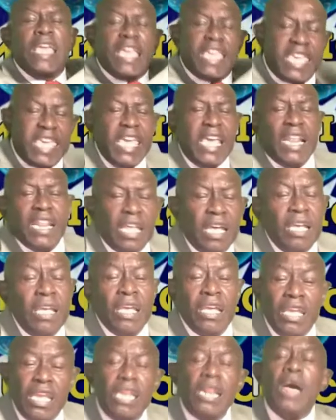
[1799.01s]
killer
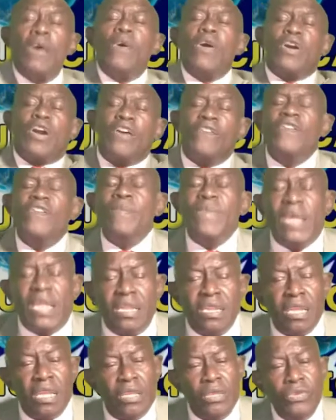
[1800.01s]
in our government.
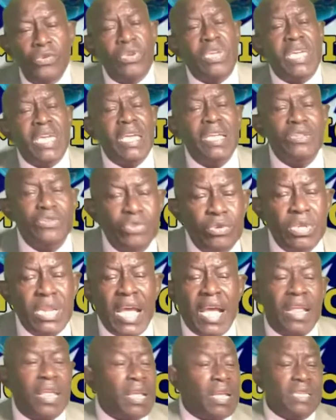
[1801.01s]
You can't do
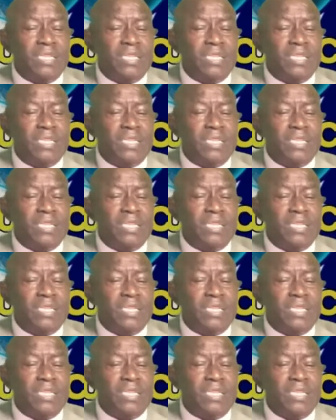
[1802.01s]
that.